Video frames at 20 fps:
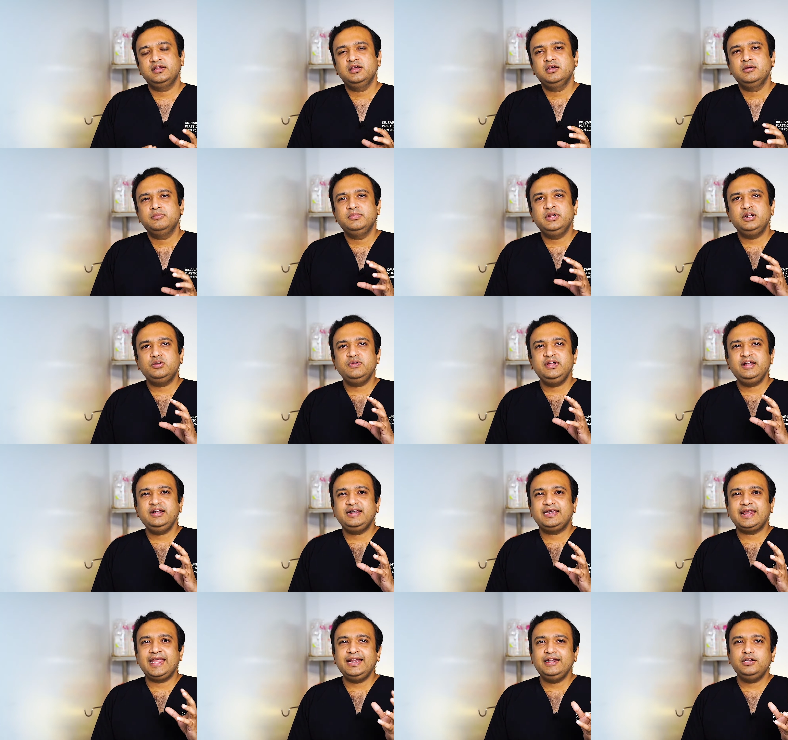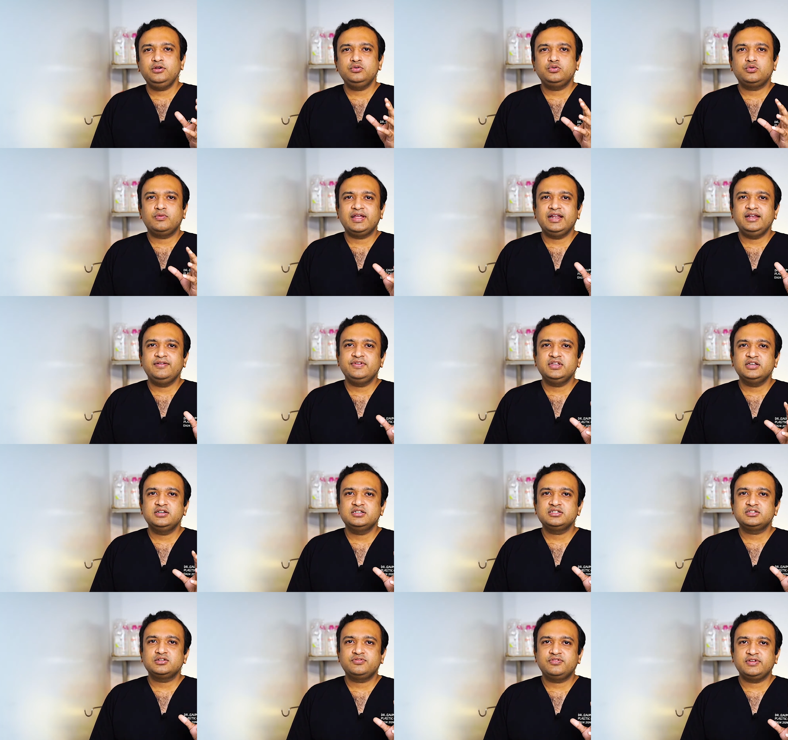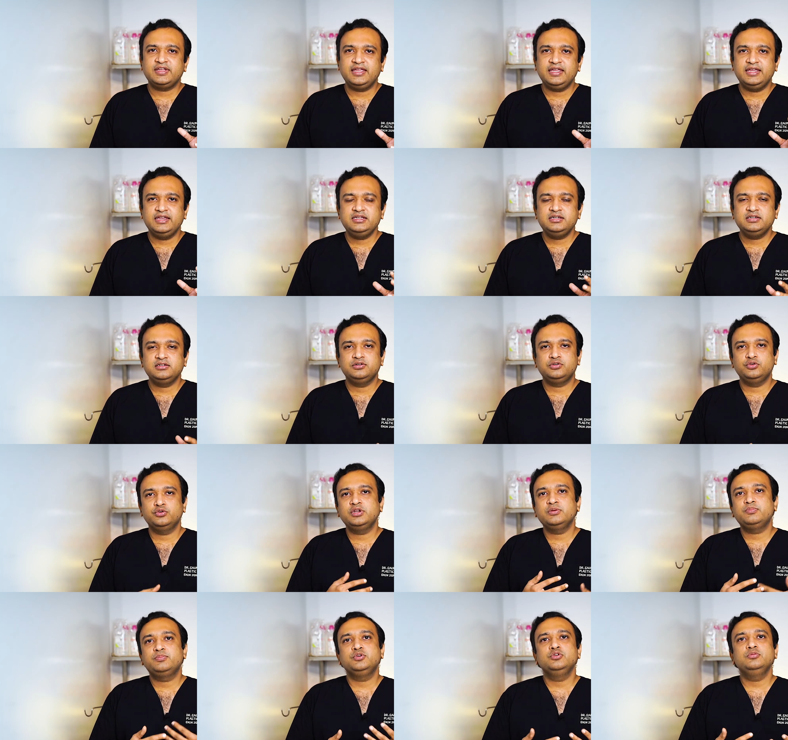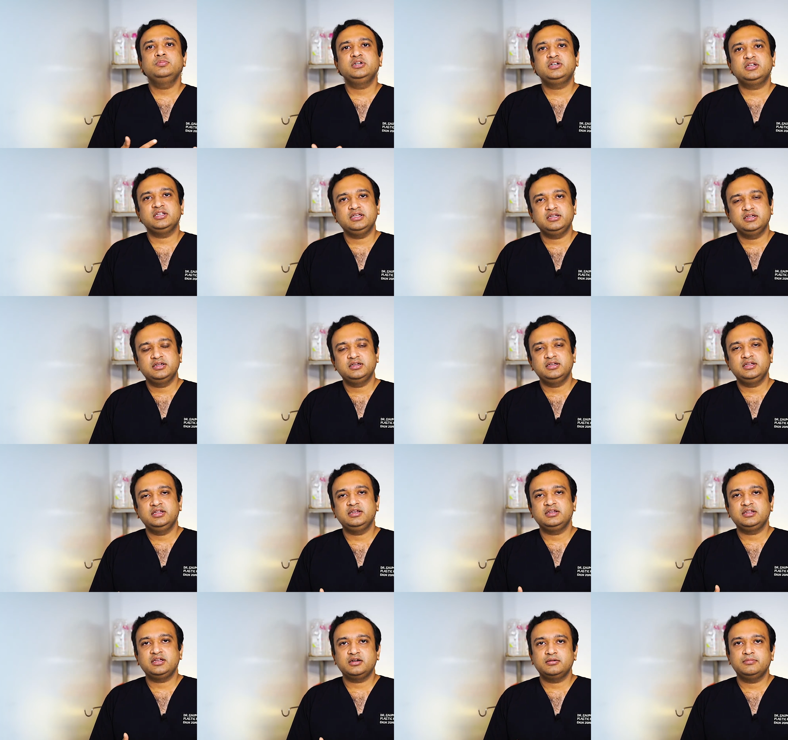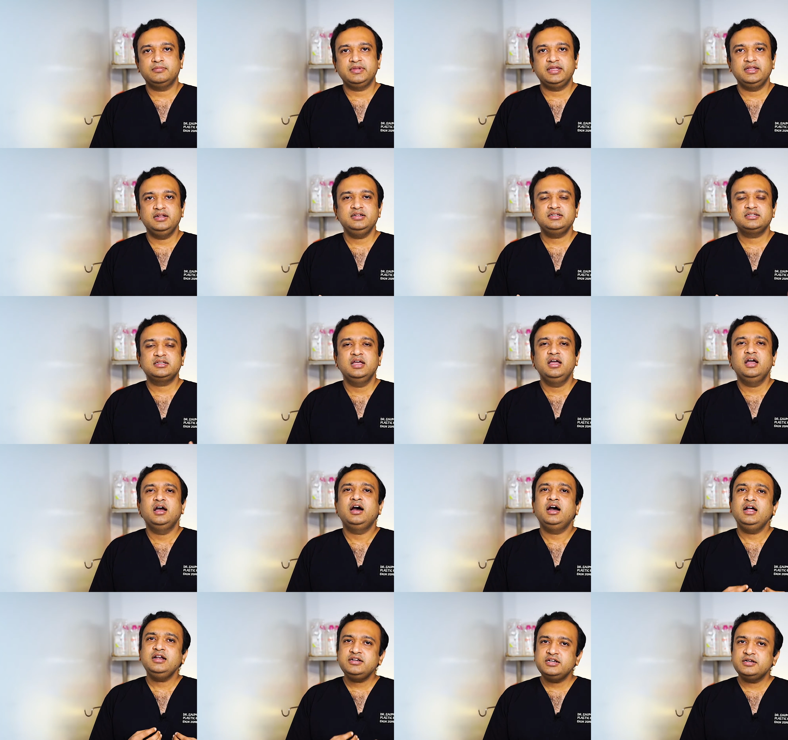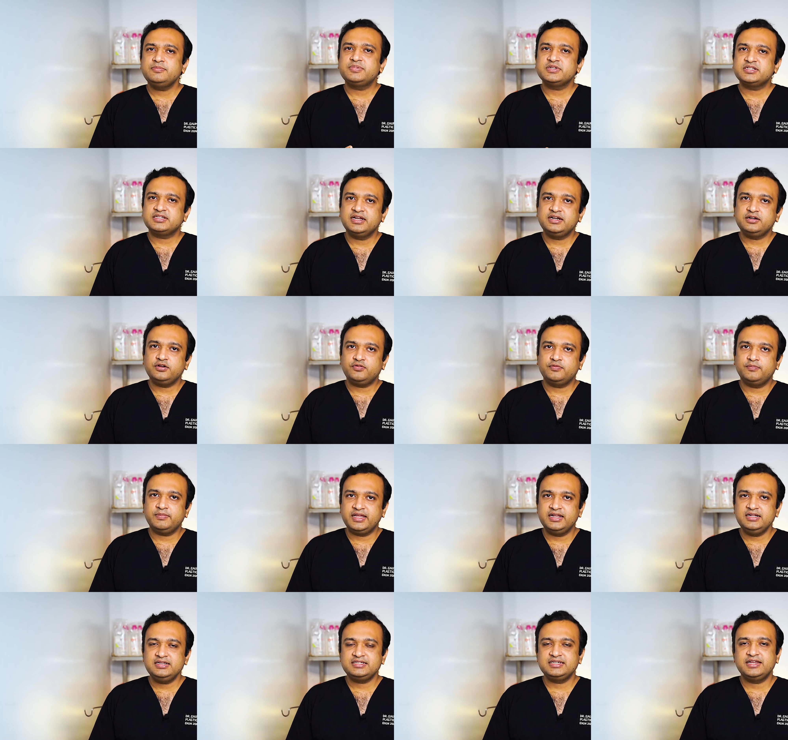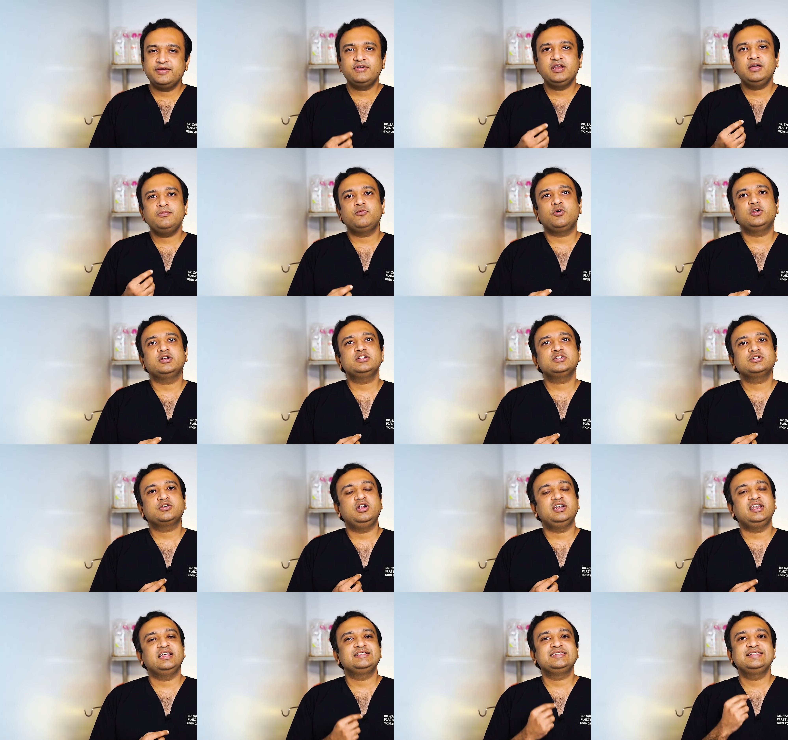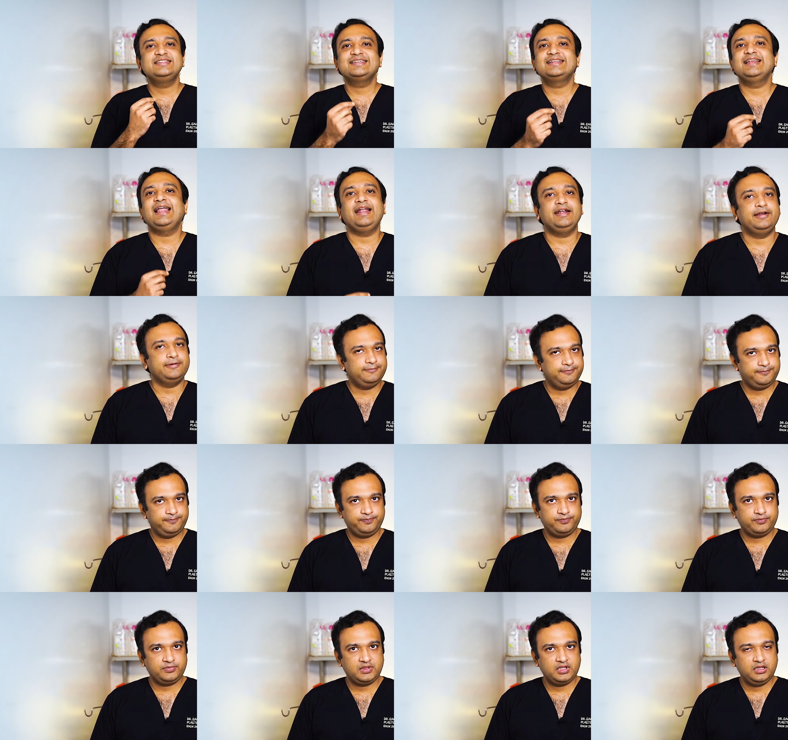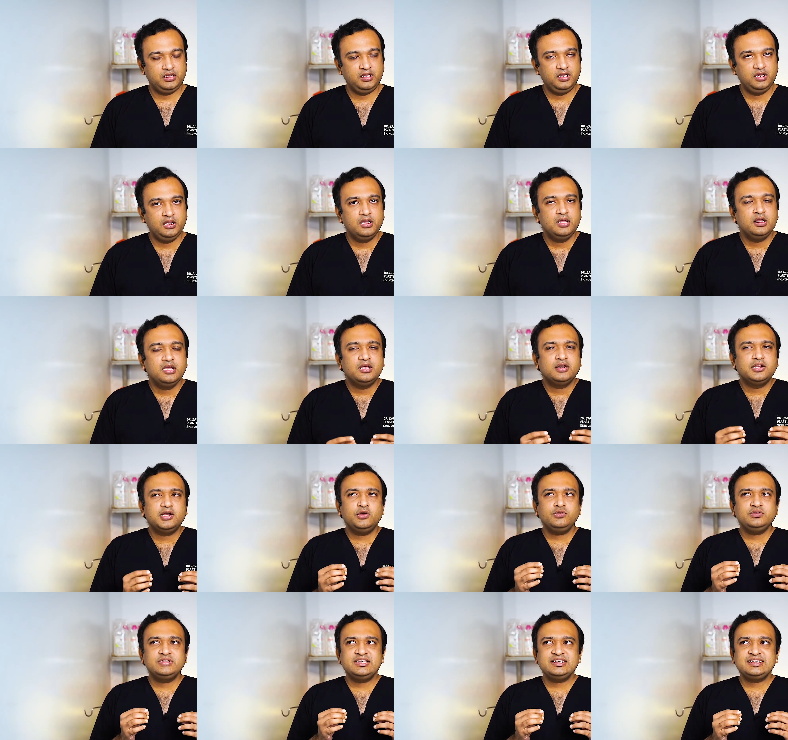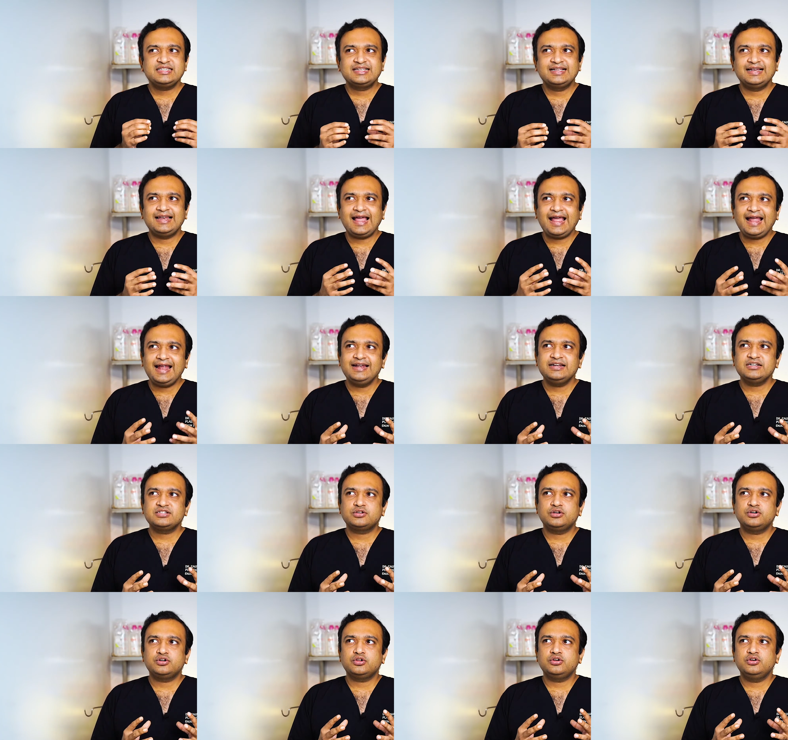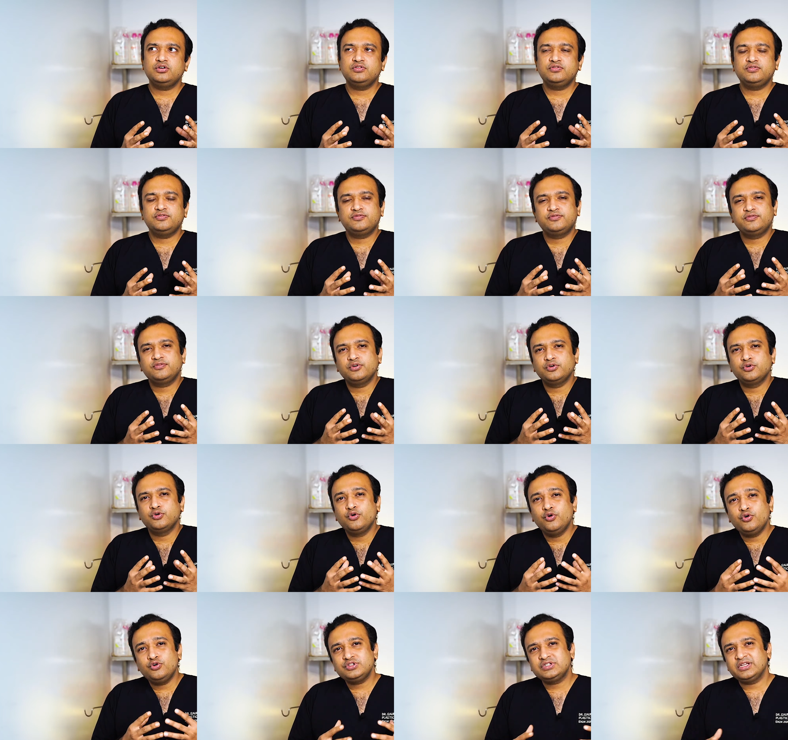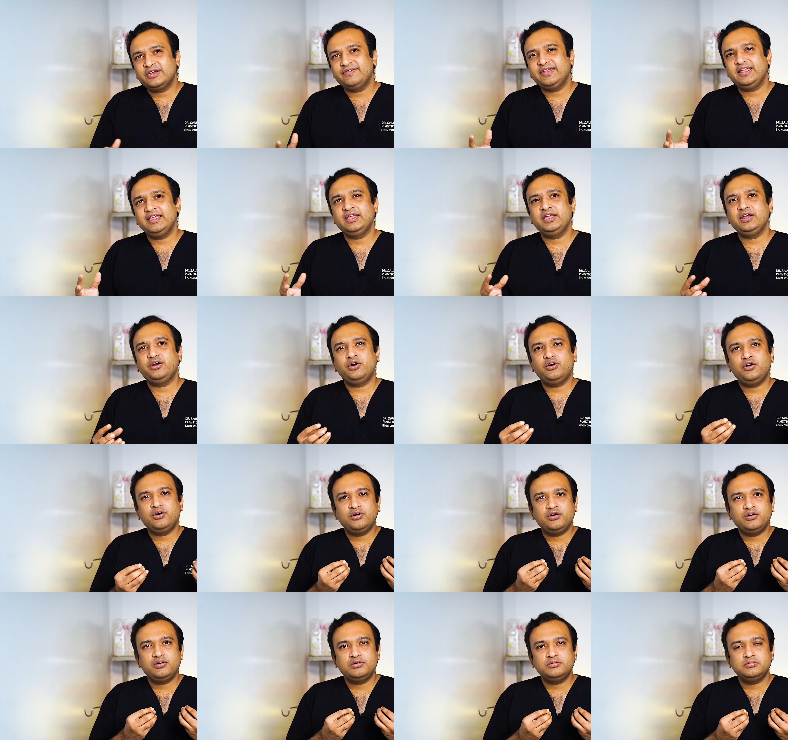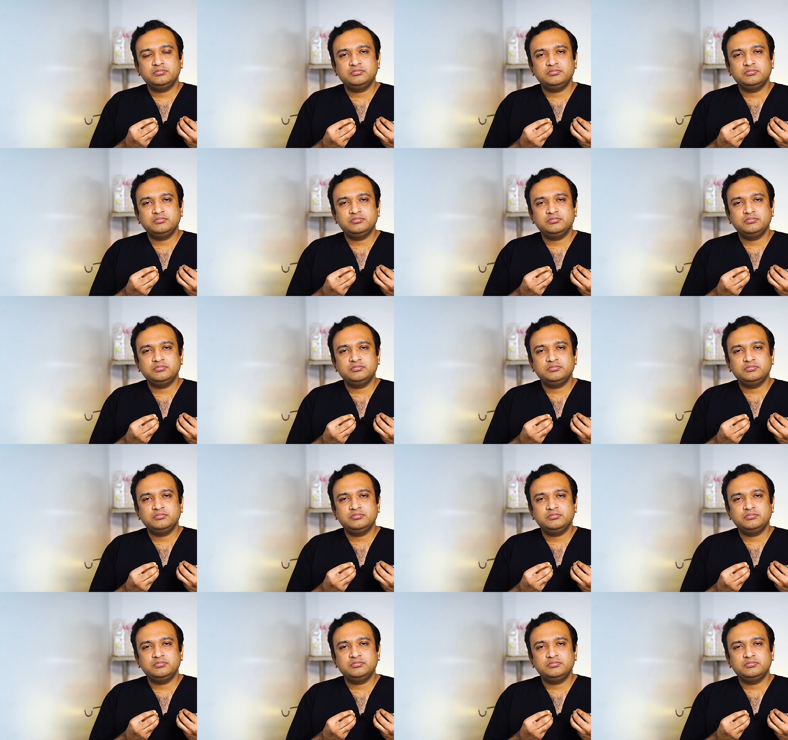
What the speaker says: Between 10 to 12 years of age, during puberty in young males, 100% of males develop what is called as this gland. Now this gland sort of goes away on